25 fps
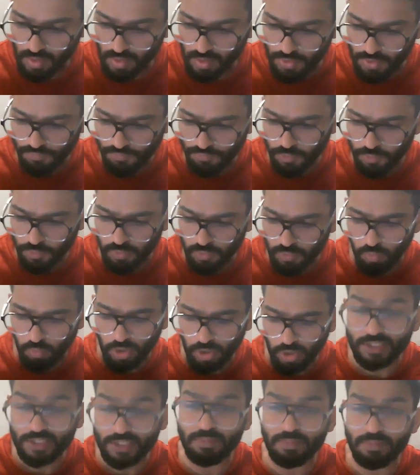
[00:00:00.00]
if you
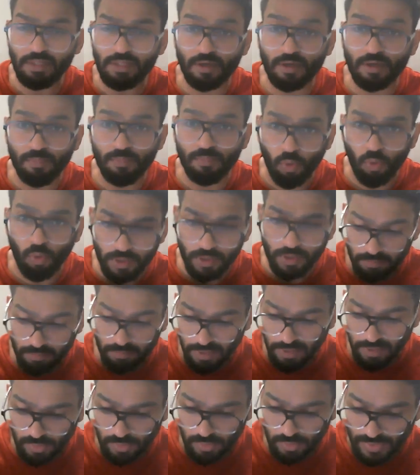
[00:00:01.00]
what has been reported
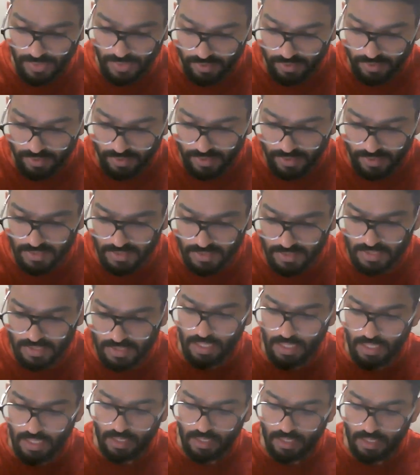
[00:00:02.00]
by Twitter is
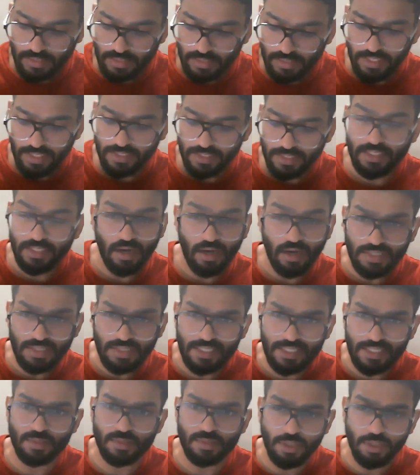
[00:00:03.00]
that in the last
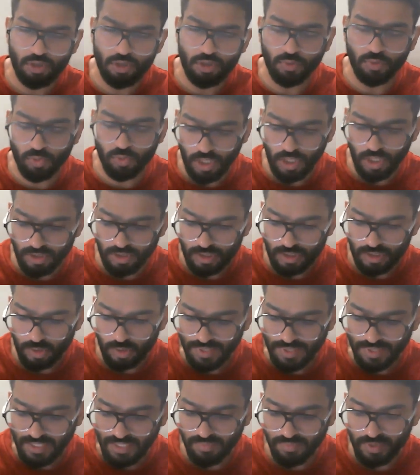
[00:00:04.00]
6 months of
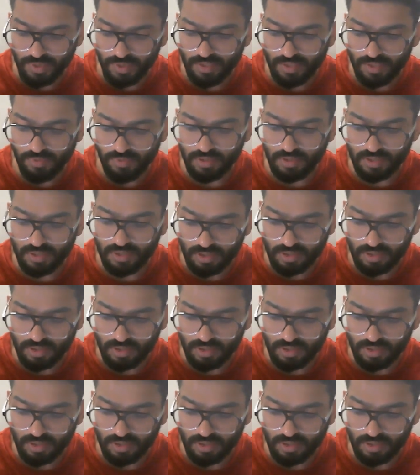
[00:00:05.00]
2021, there were